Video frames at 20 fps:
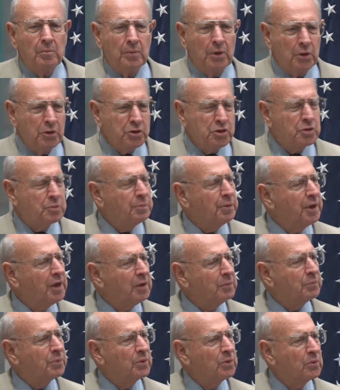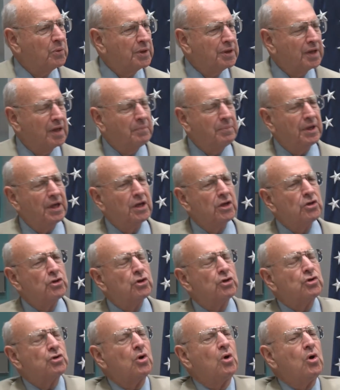Most people, when they begin
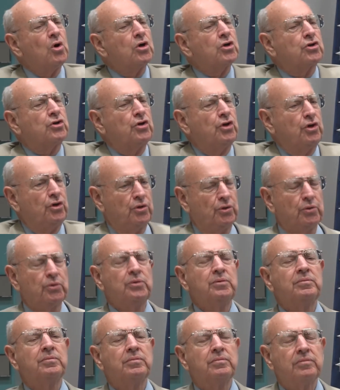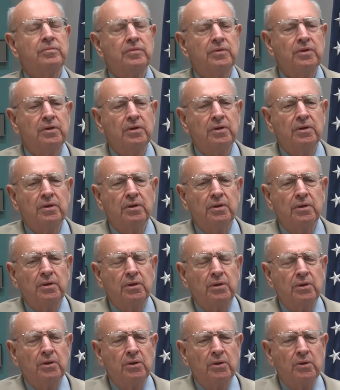to talk to you,
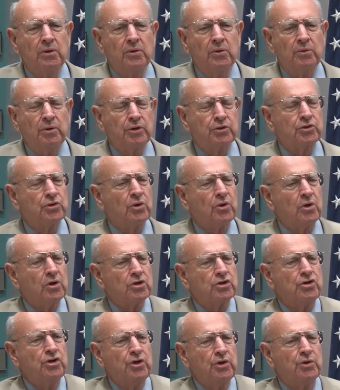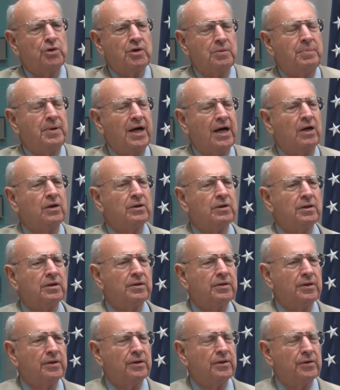will talk to you about
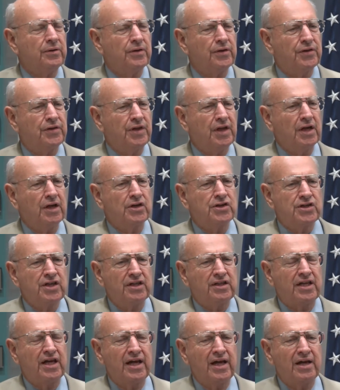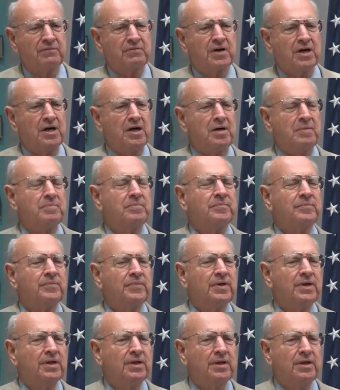the things that they have come
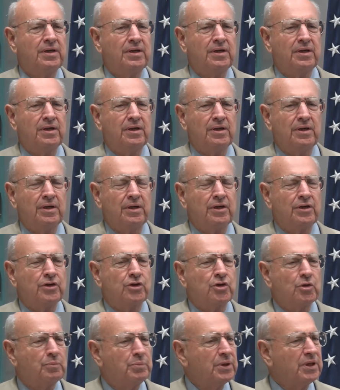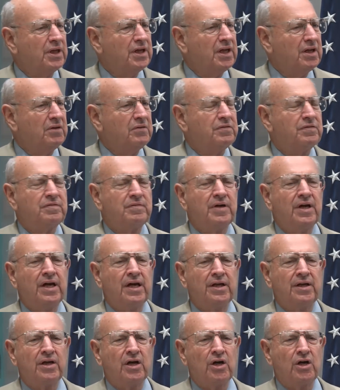to believe
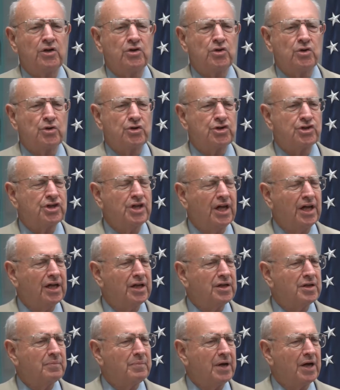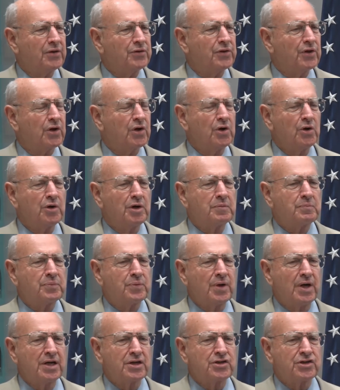and understand about the current
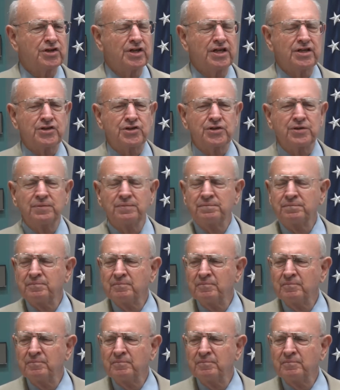process